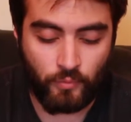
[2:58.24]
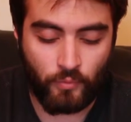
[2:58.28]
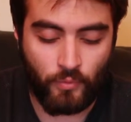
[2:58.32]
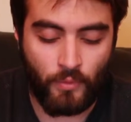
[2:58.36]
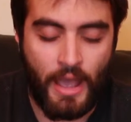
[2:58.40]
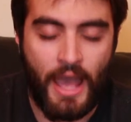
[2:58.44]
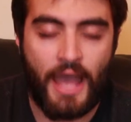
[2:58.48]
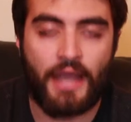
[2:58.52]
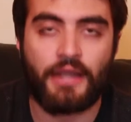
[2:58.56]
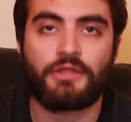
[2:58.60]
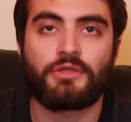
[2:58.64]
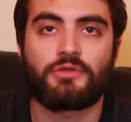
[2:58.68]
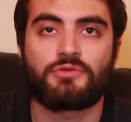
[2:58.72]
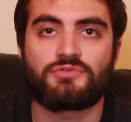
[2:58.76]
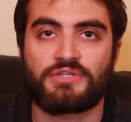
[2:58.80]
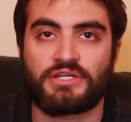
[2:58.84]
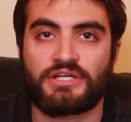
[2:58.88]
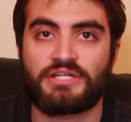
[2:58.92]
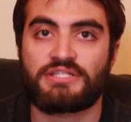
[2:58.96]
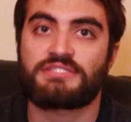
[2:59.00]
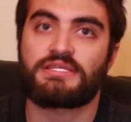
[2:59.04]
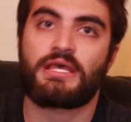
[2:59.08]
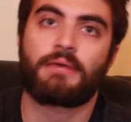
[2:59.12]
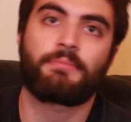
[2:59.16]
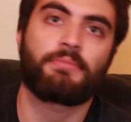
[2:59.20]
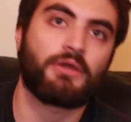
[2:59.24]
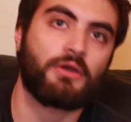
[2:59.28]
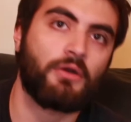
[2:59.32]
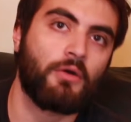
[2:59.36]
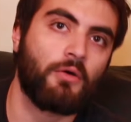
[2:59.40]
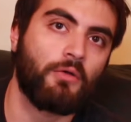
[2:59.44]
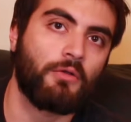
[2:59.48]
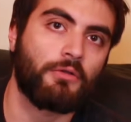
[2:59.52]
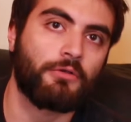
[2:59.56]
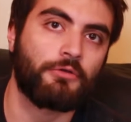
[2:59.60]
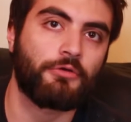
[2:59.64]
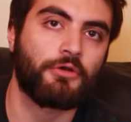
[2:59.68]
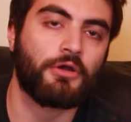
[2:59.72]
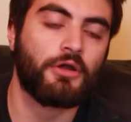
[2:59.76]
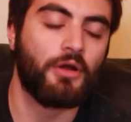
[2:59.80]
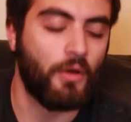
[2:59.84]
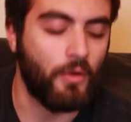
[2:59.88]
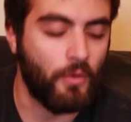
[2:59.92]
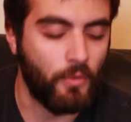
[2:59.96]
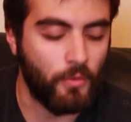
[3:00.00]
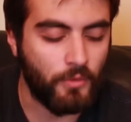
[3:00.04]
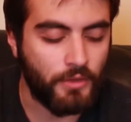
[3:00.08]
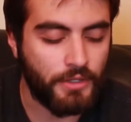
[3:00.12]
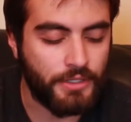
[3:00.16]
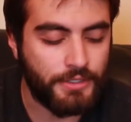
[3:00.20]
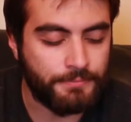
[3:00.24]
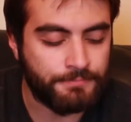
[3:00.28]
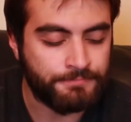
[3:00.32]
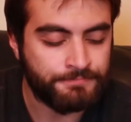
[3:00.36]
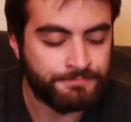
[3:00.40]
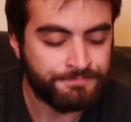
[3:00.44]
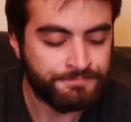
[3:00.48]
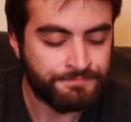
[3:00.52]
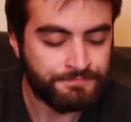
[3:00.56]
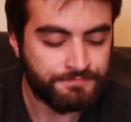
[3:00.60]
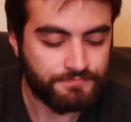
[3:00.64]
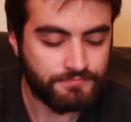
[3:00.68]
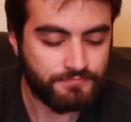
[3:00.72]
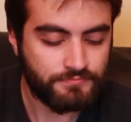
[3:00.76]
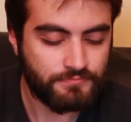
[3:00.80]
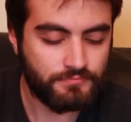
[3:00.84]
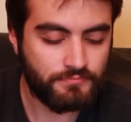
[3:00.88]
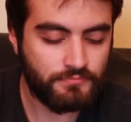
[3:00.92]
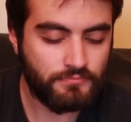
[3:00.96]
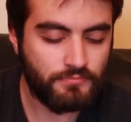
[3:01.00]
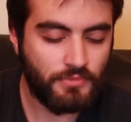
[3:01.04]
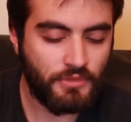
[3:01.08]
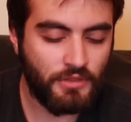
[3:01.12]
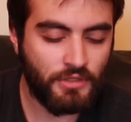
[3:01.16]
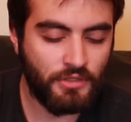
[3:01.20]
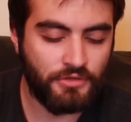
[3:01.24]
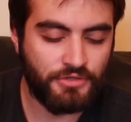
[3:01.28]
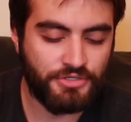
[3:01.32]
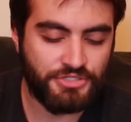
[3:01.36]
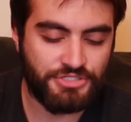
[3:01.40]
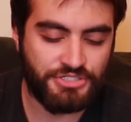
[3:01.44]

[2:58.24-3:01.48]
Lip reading: how to use like a semicolon or a colon, it